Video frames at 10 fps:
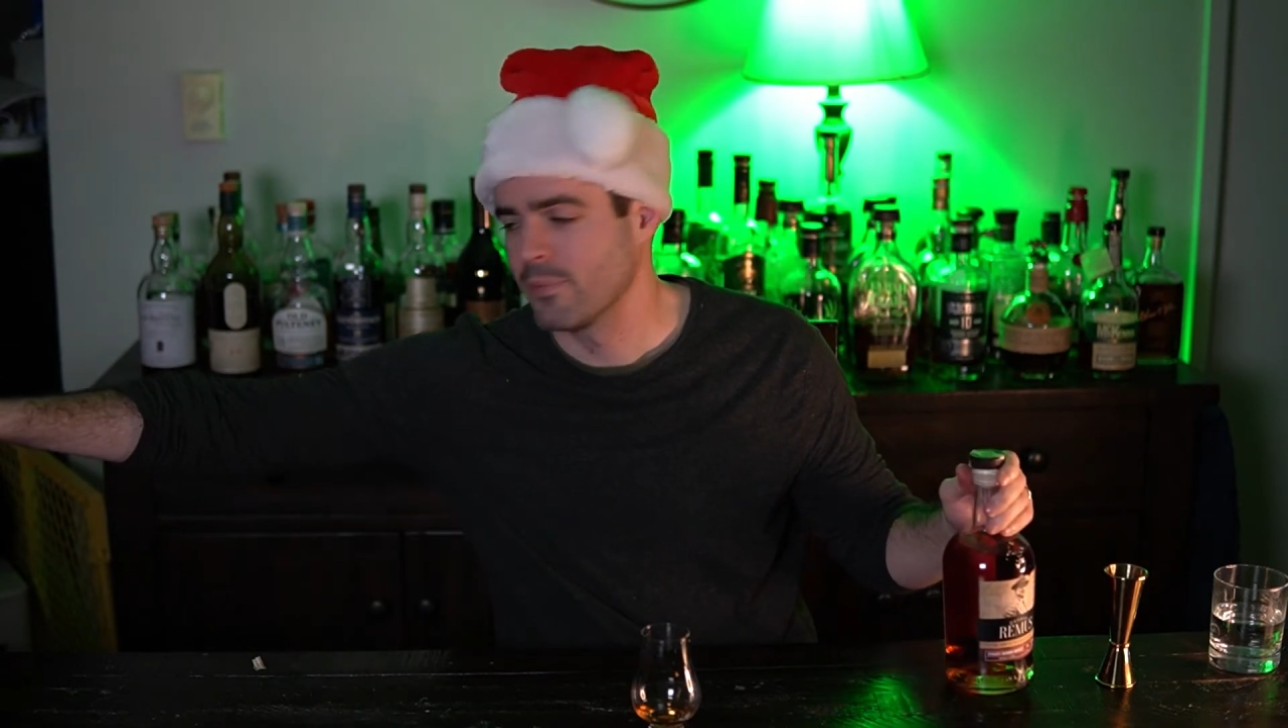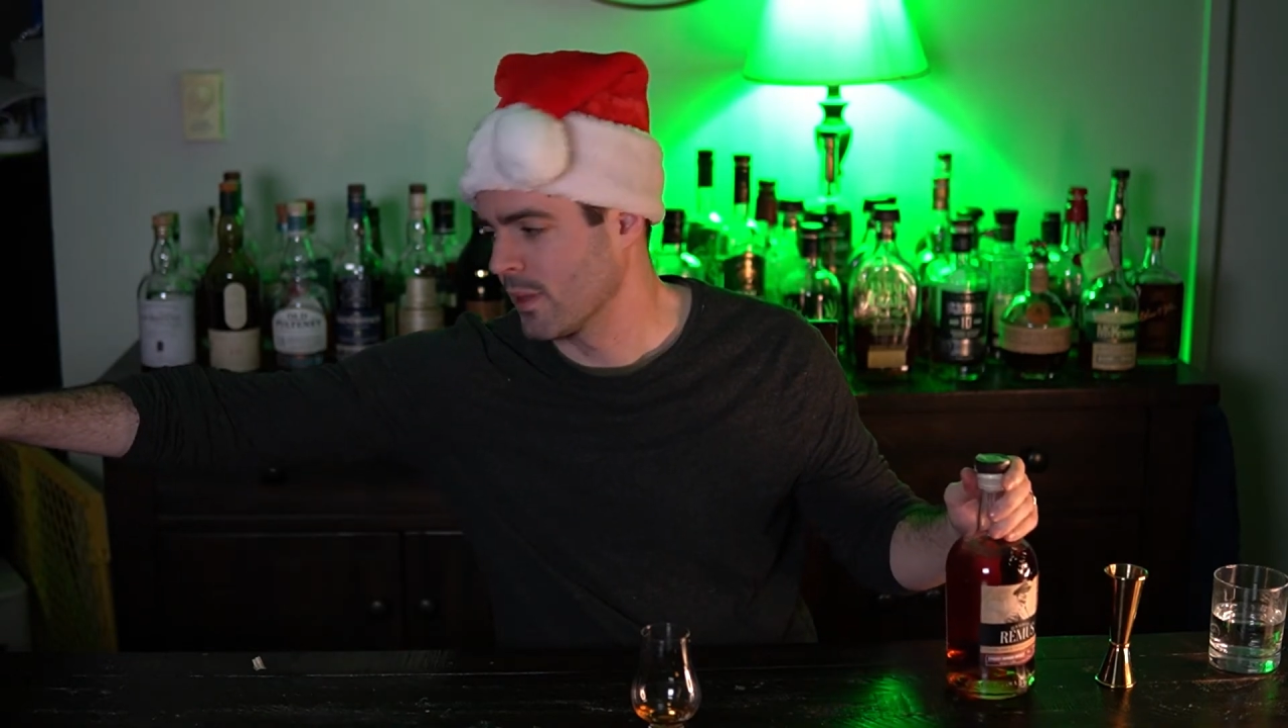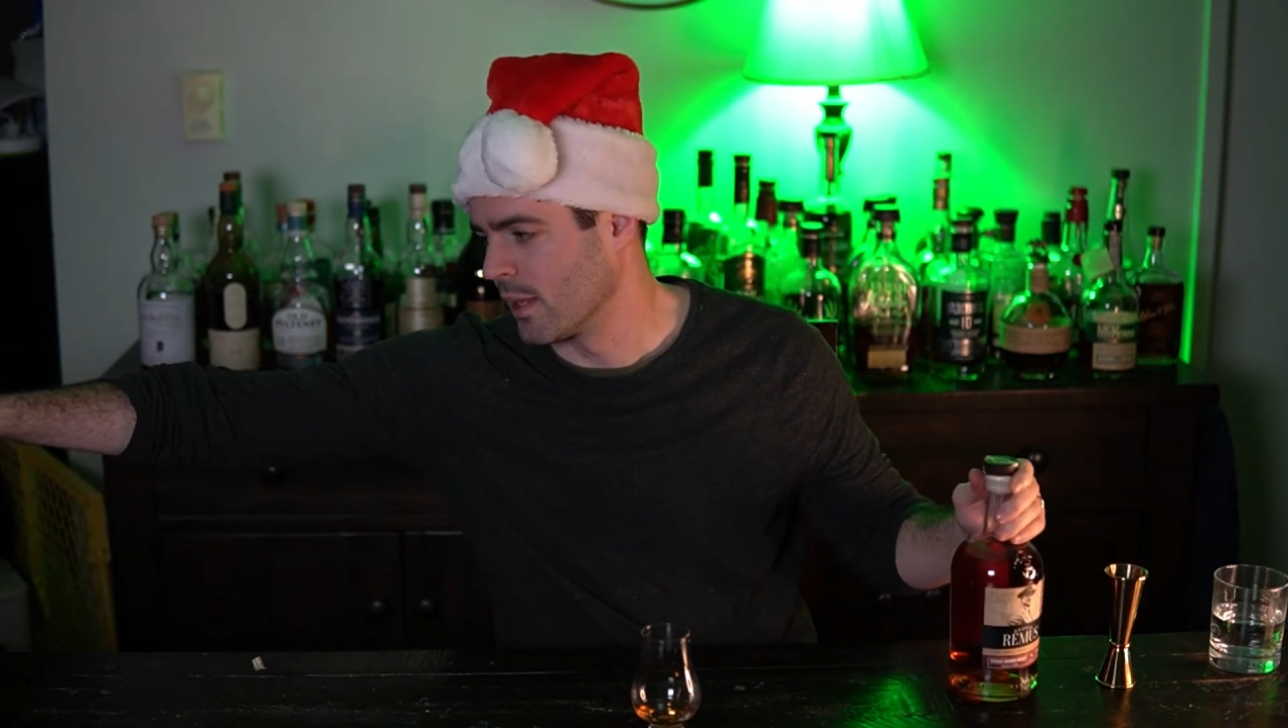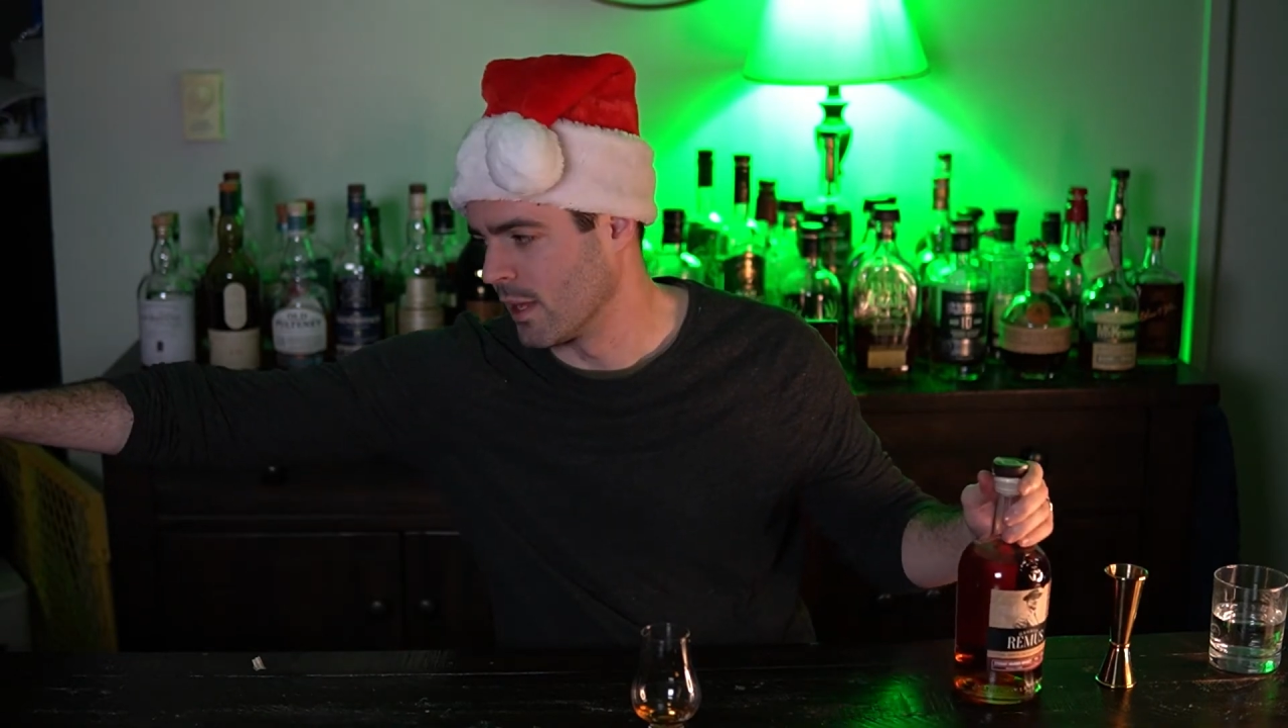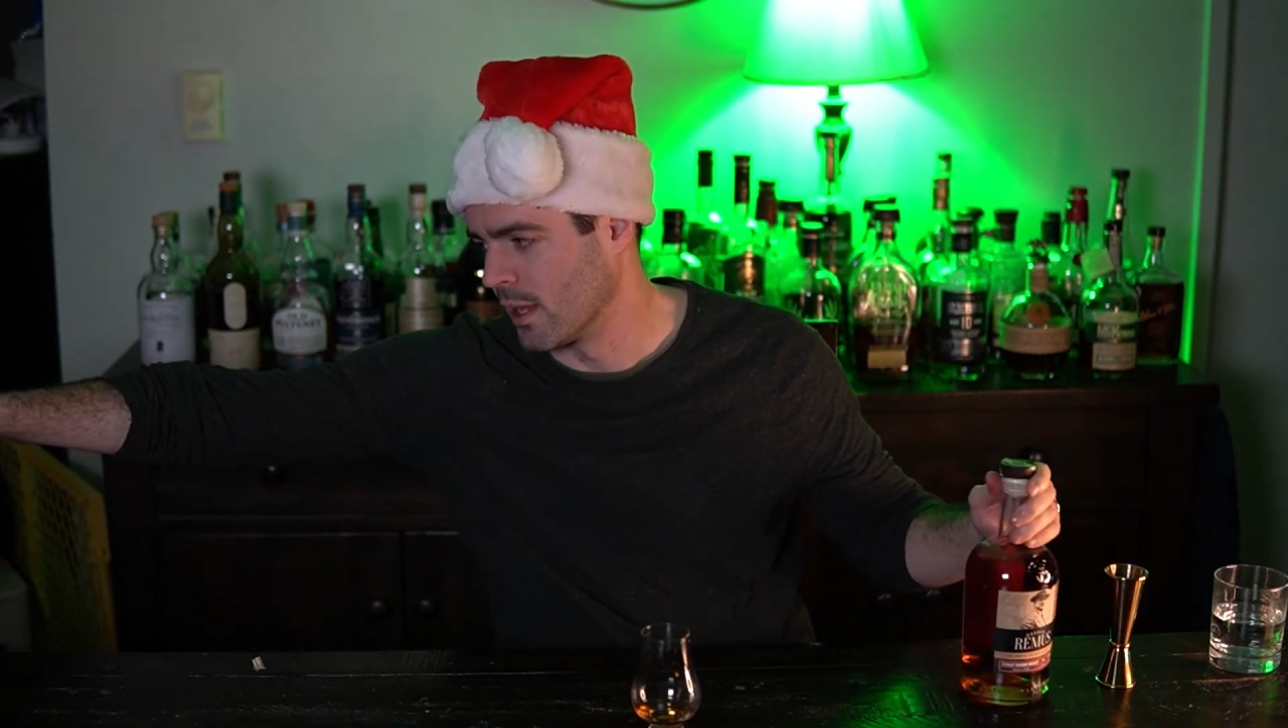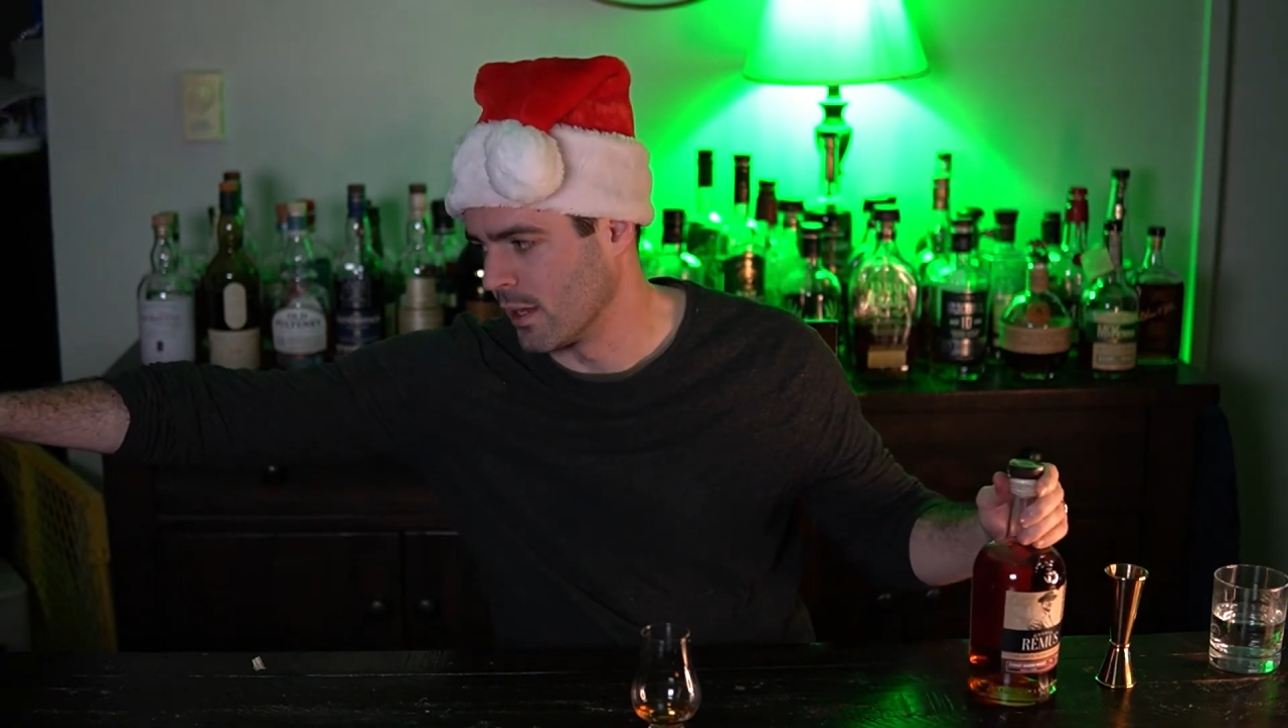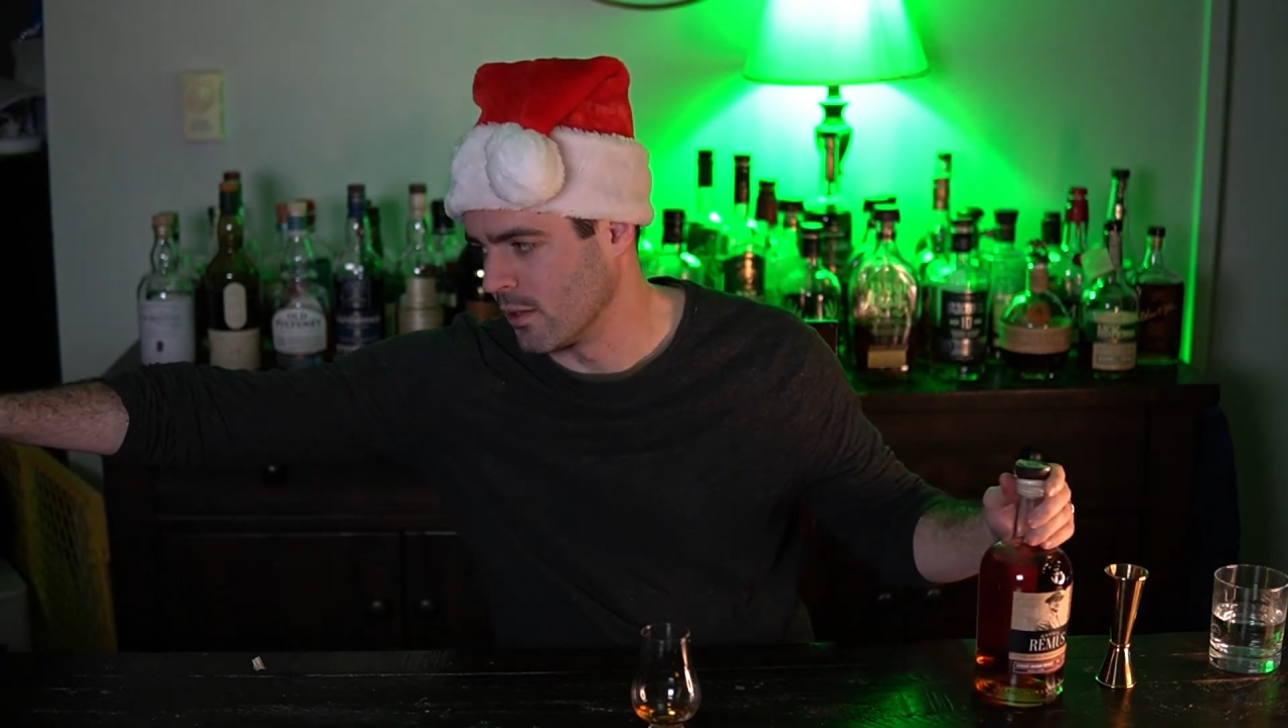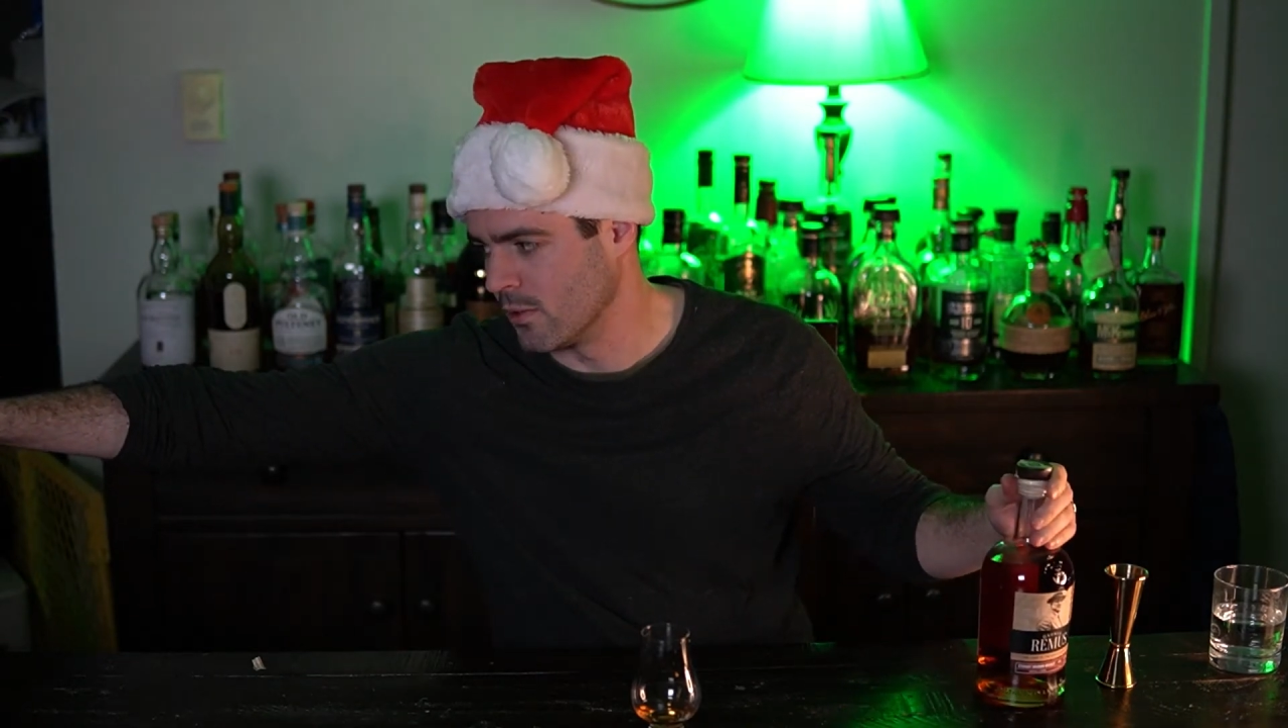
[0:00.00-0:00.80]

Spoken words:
and